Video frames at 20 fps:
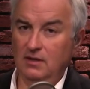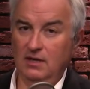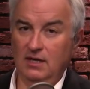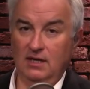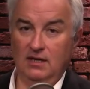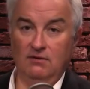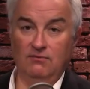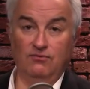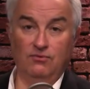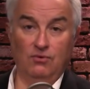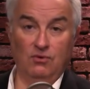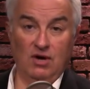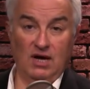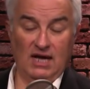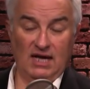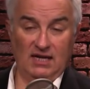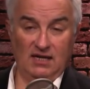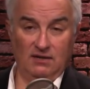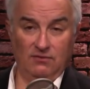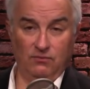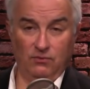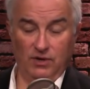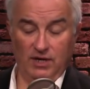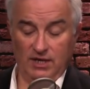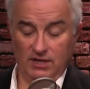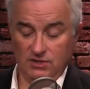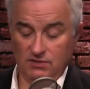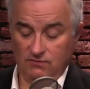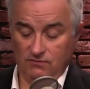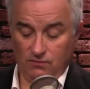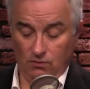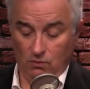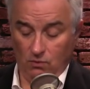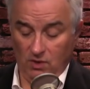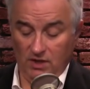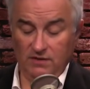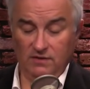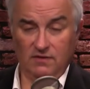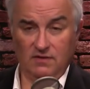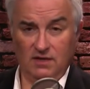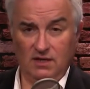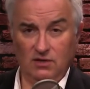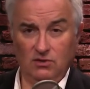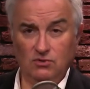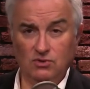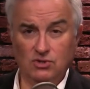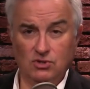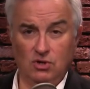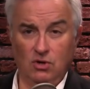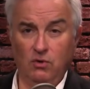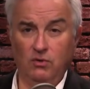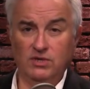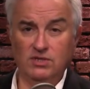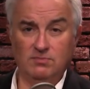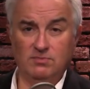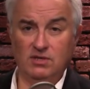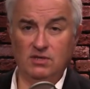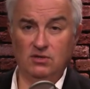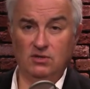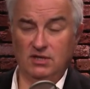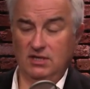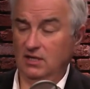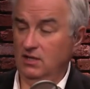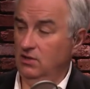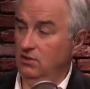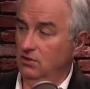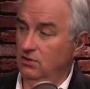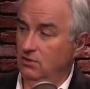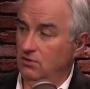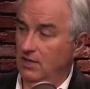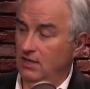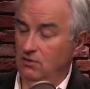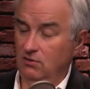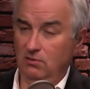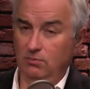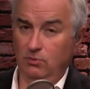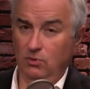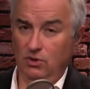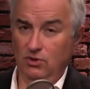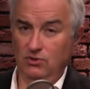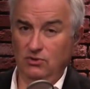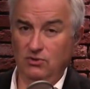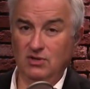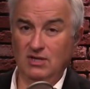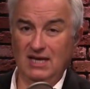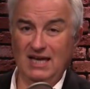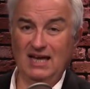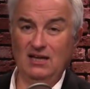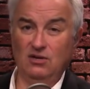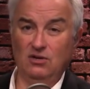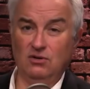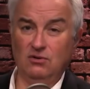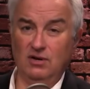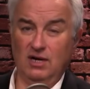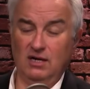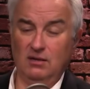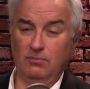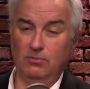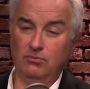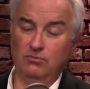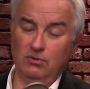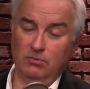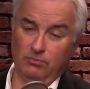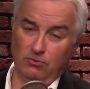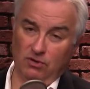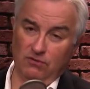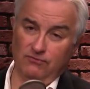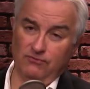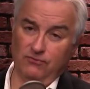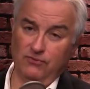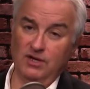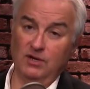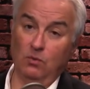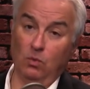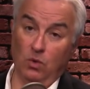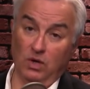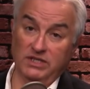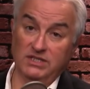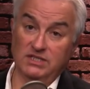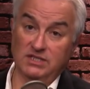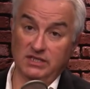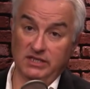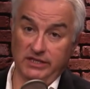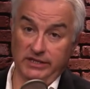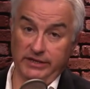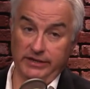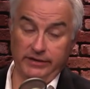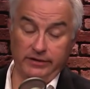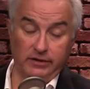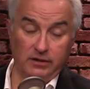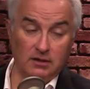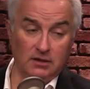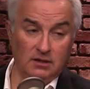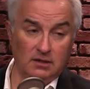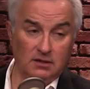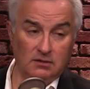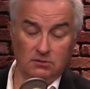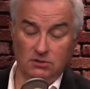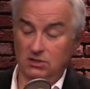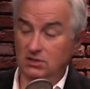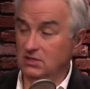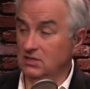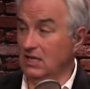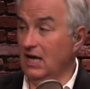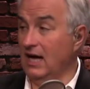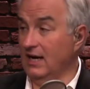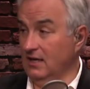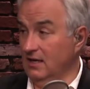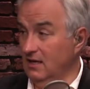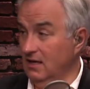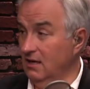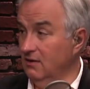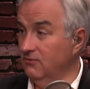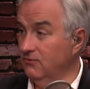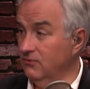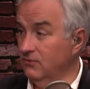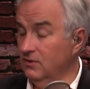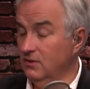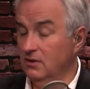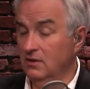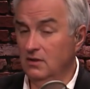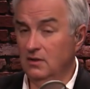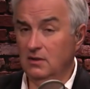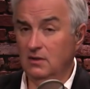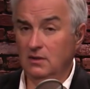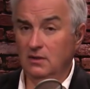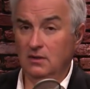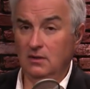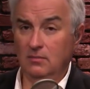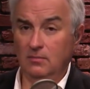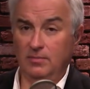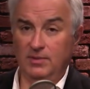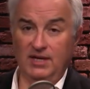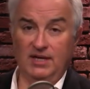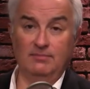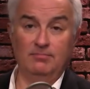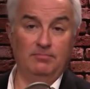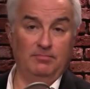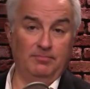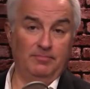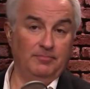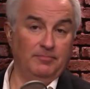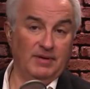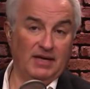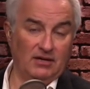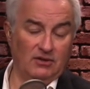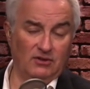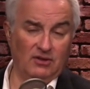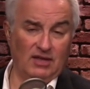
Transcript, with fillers: in a variety of ways. For one thing, you should always be looking at your credit report. You can get your credit report free once a year, which is not enough. But better